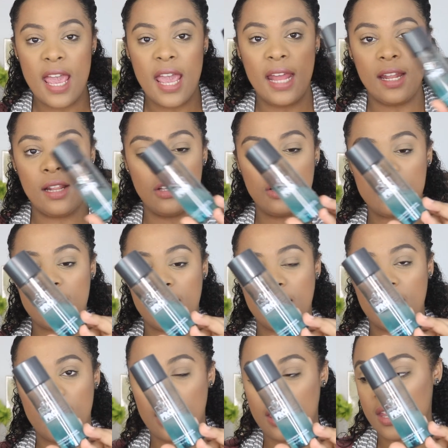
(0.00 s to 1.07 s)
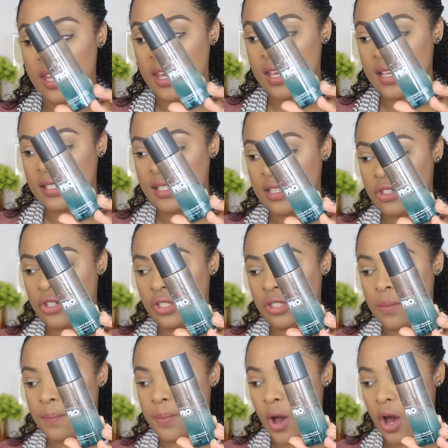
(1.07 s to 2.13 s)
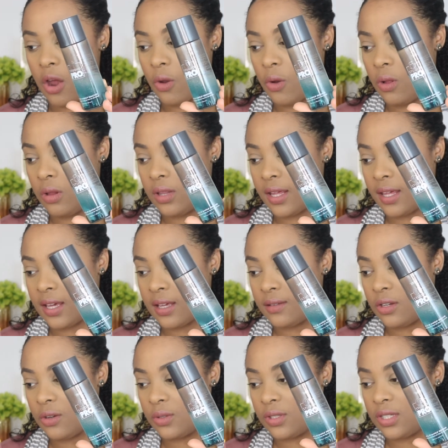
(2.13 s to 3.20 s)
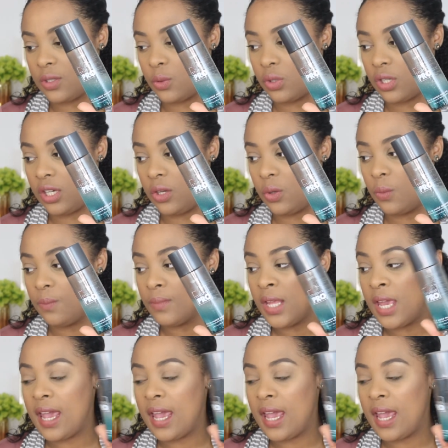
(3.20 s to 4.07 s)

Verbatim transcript: and it looks like this and it's just a bottle like you know it's so cute